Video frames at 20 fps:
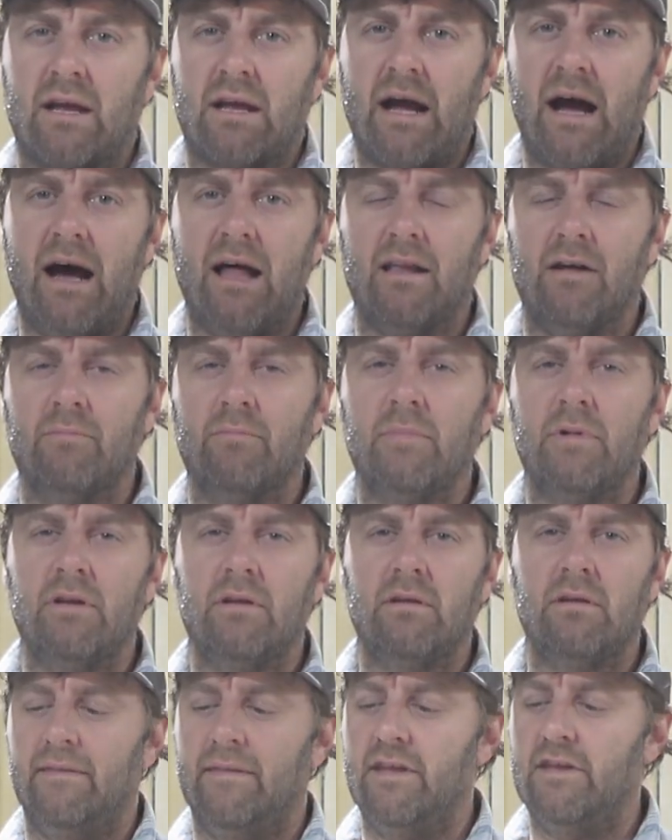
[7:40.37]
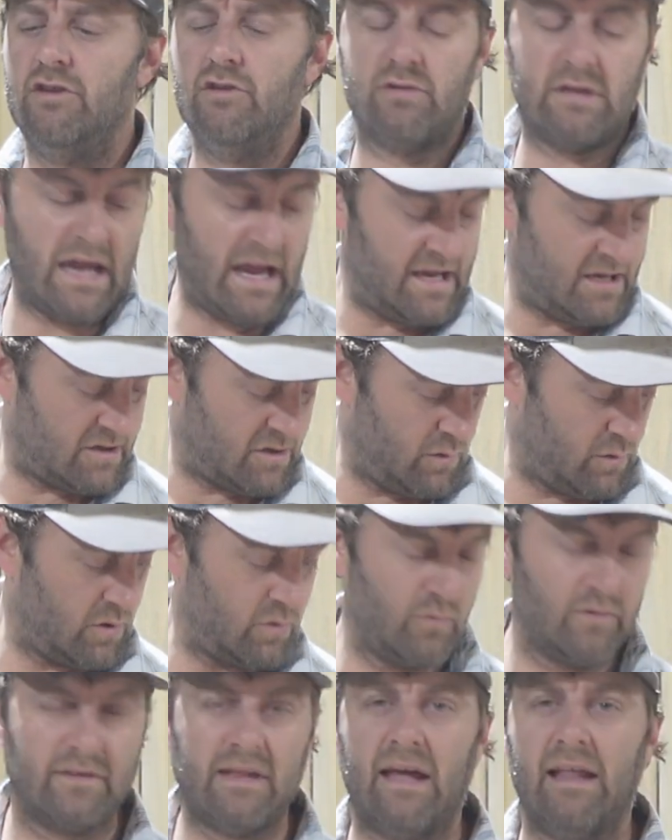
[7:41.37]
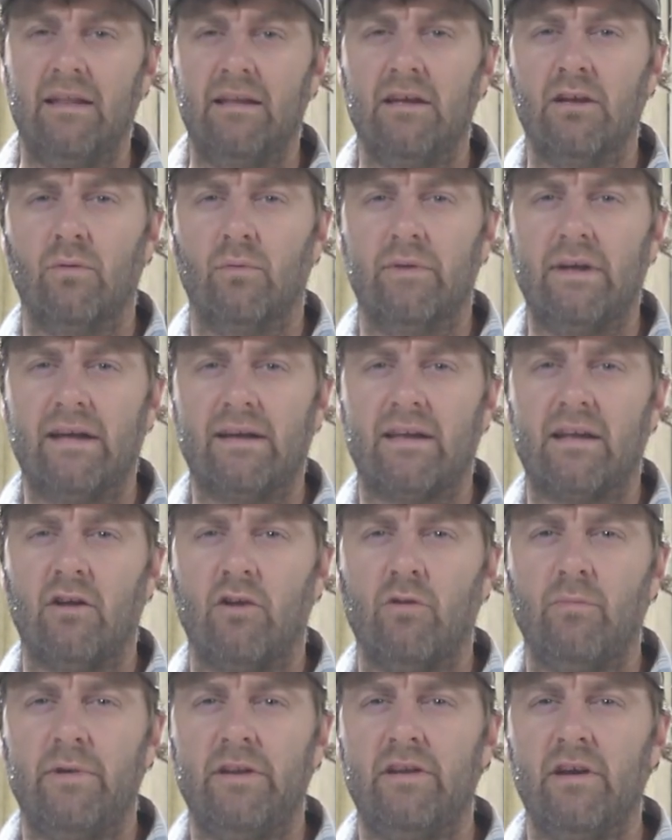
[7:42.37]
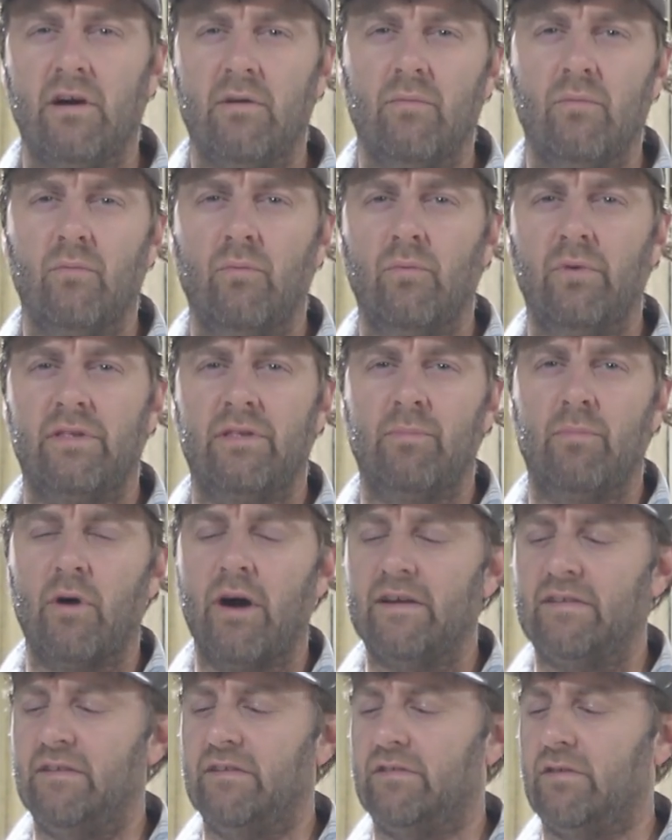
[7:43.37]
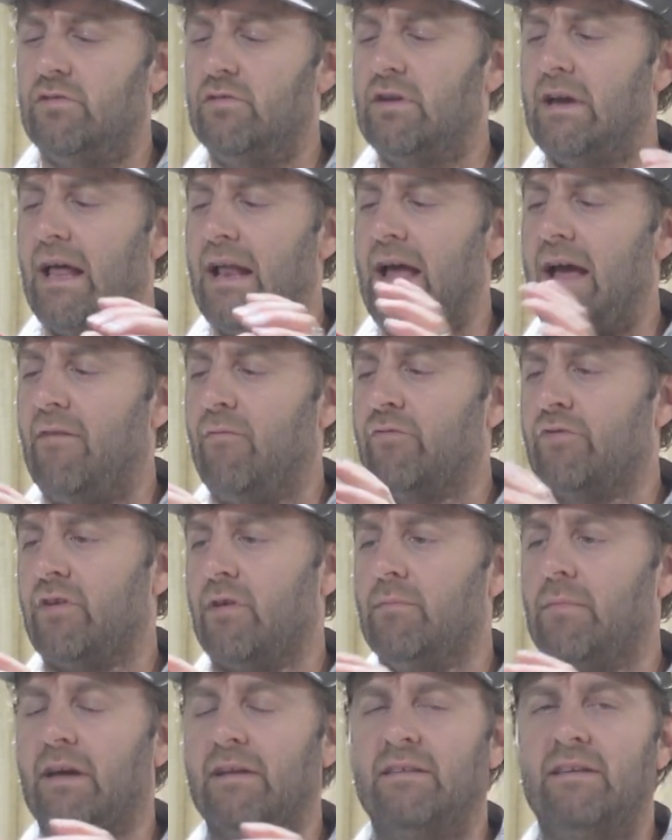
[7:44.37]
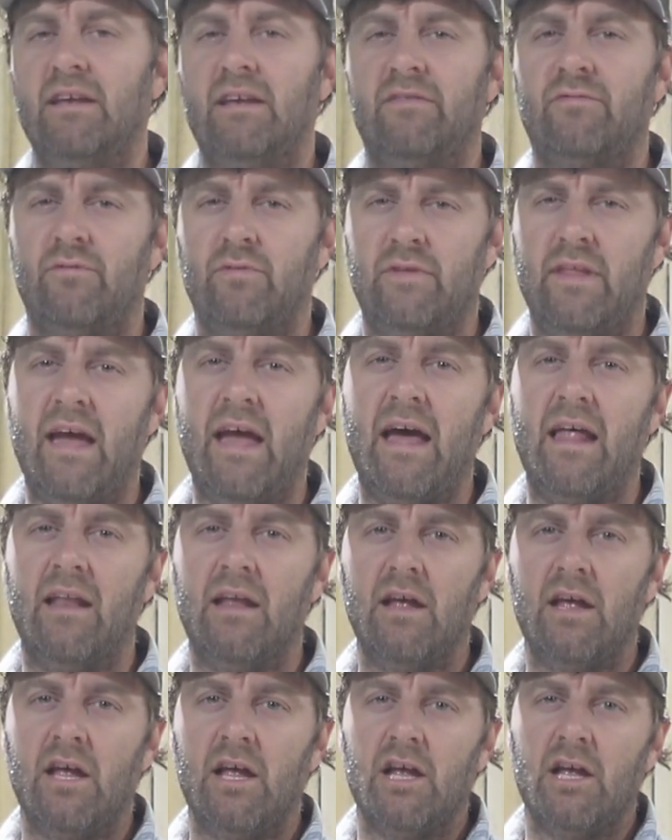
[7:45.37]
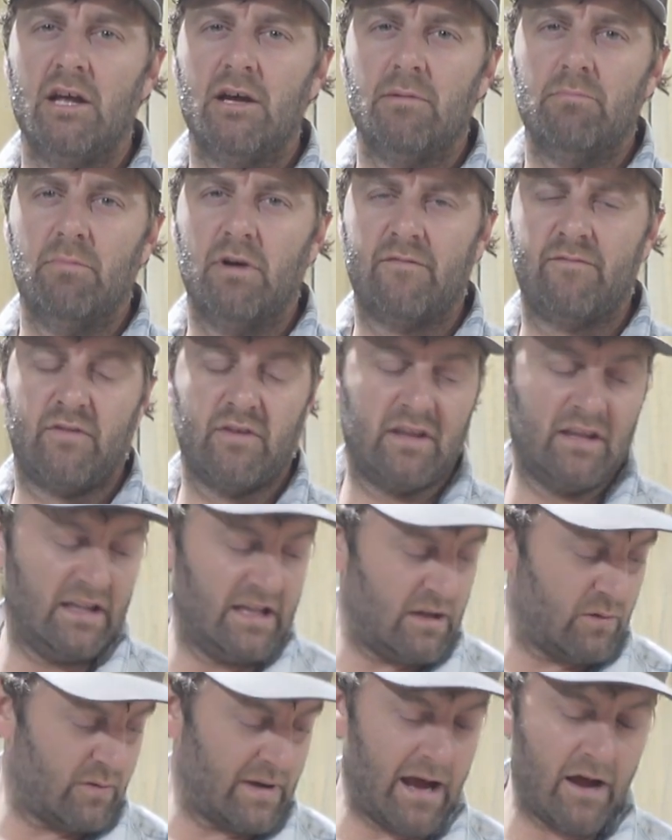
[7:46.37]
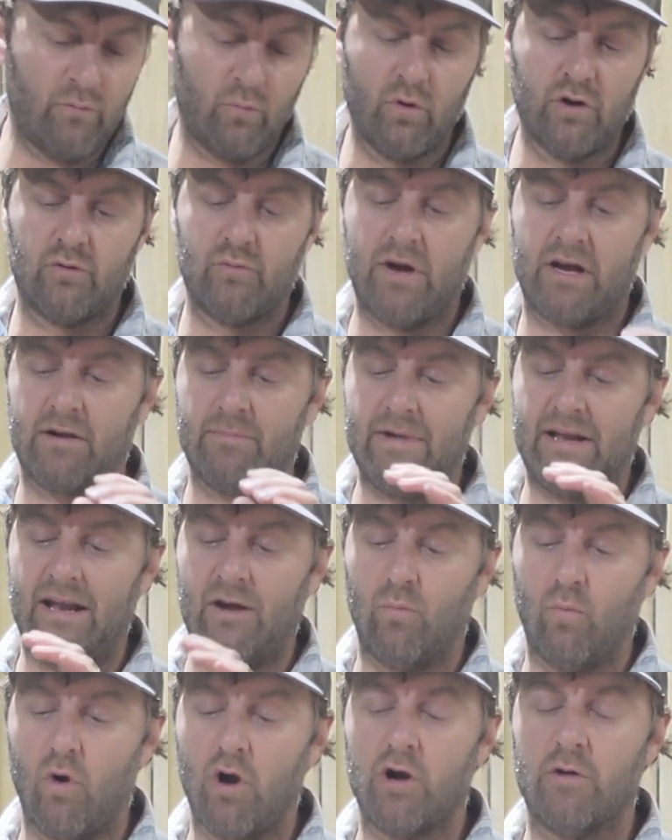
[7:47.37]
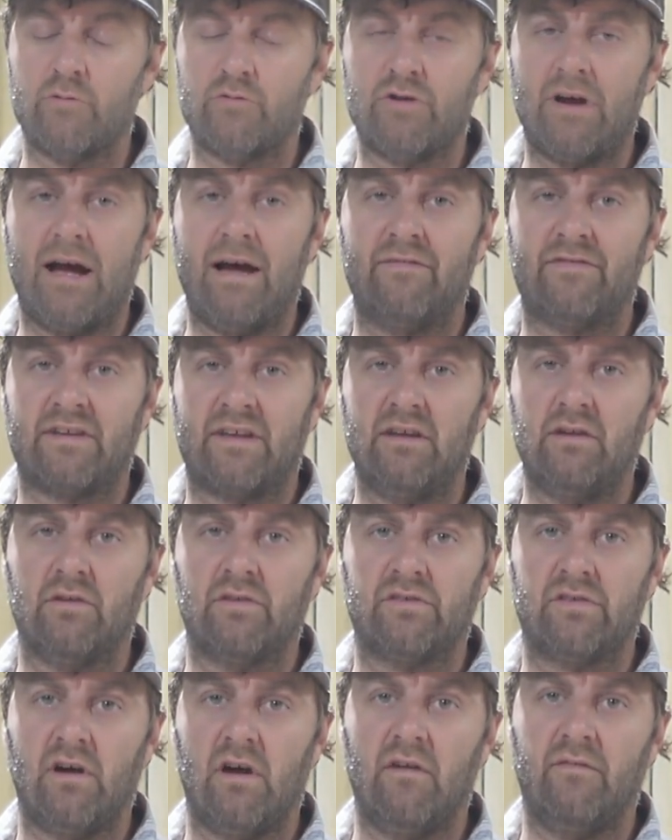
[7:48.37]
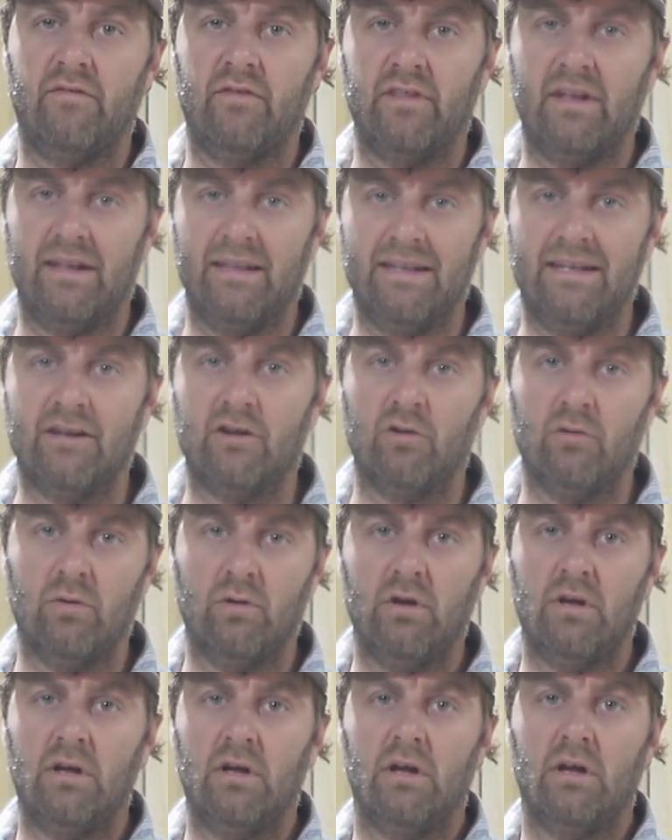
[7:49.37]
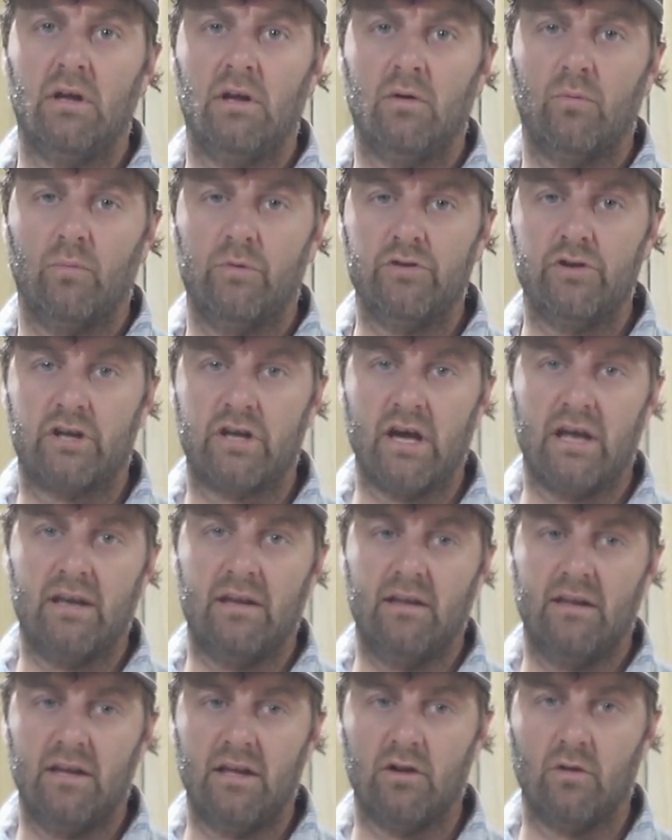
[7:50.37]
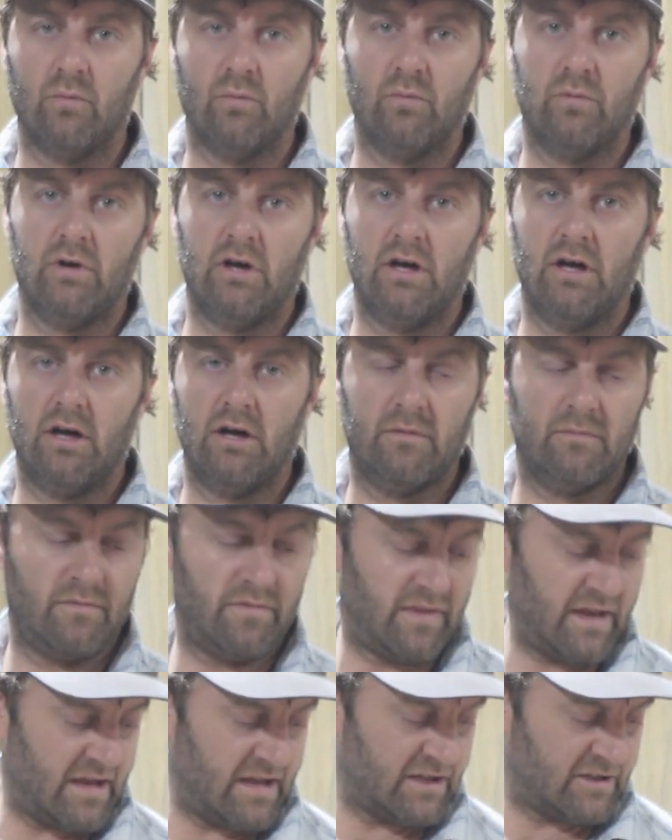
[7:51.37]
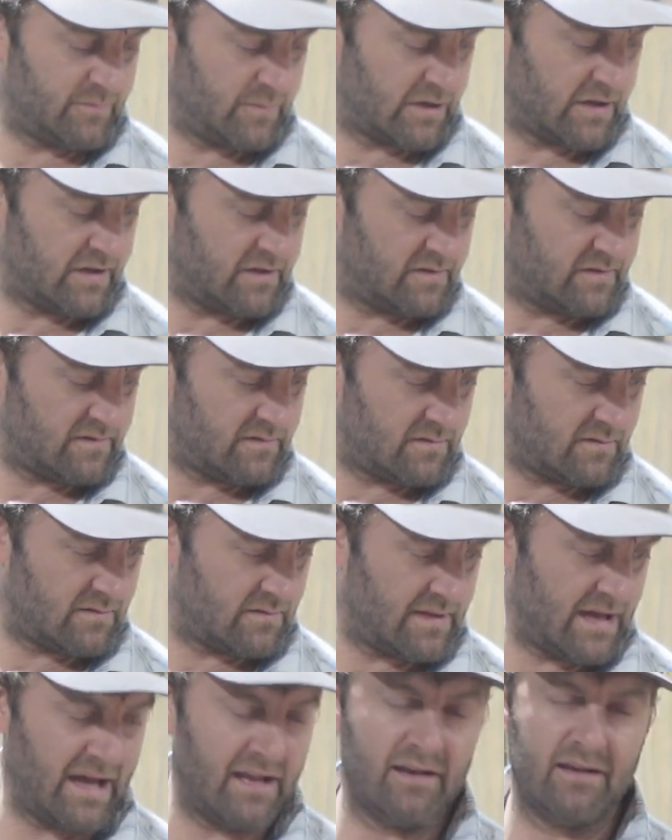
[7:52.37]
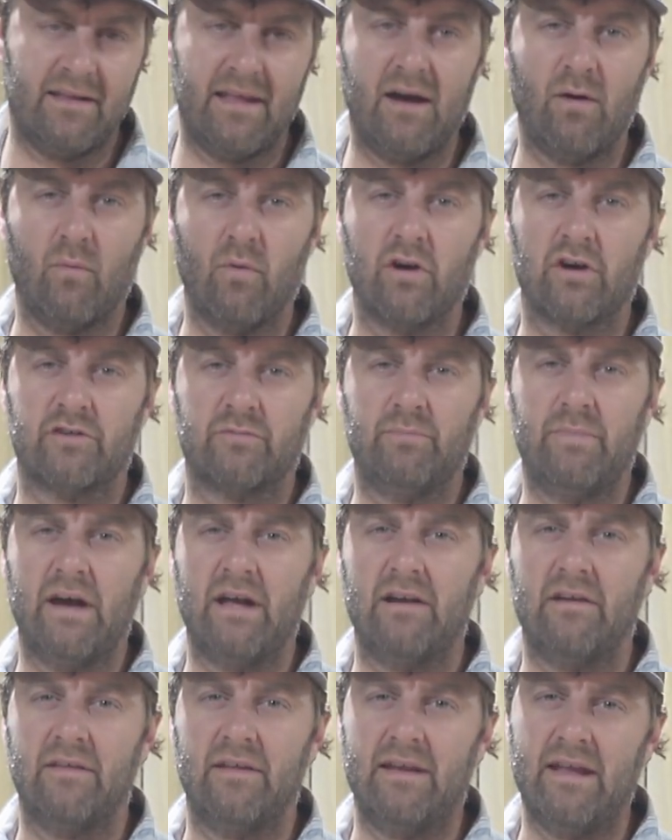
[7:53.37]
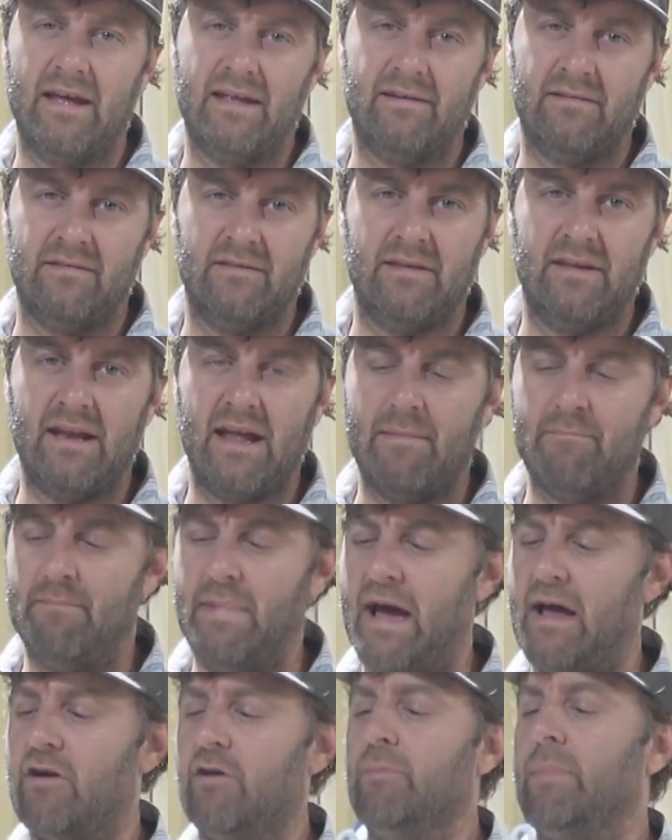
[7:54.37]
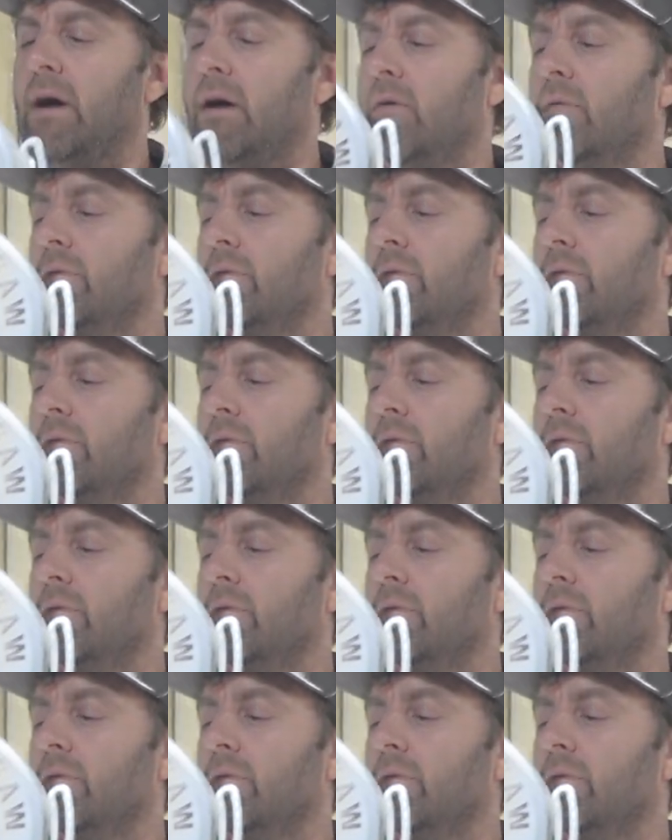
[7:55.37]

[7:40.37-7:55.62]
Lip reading: column, then you can't do it with that little one. That can only be done with the braces. So you got to have something like this for that. But for the little one, I would recommend a worm drive skill saw for the little, when you're cutting little things, because that works better than that battery power